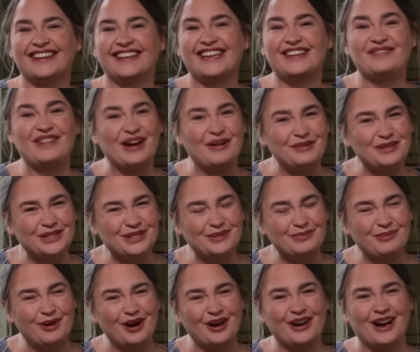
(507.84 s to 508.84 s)
If I was
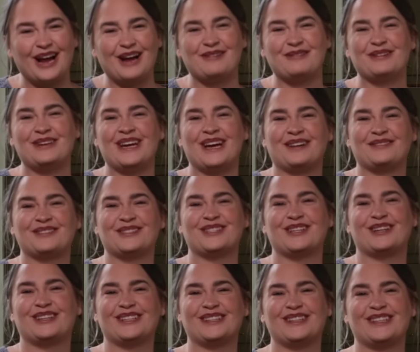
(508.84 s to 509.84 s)
smart, I would have
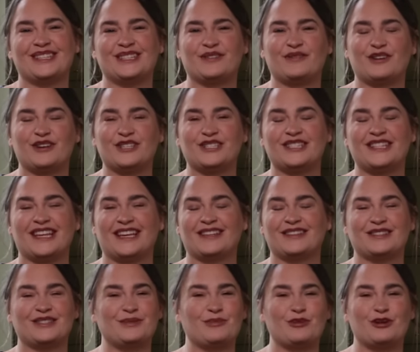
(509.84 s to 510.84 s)
started this first thing
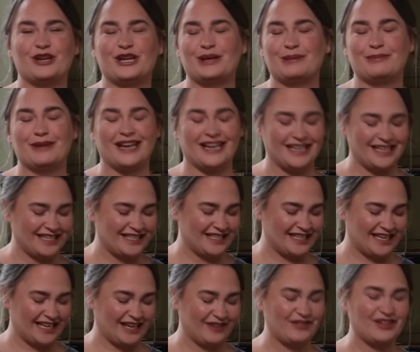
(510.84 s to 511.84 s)
this morning, but I
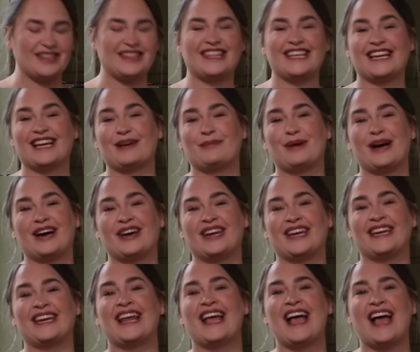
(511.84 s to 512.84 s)
didn't even think about
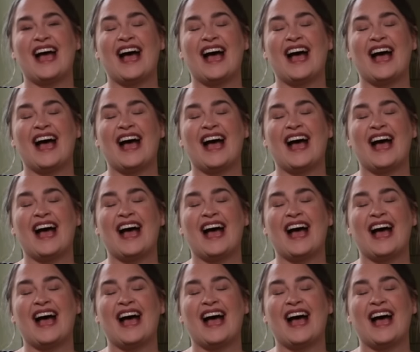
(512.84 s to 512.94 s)
it.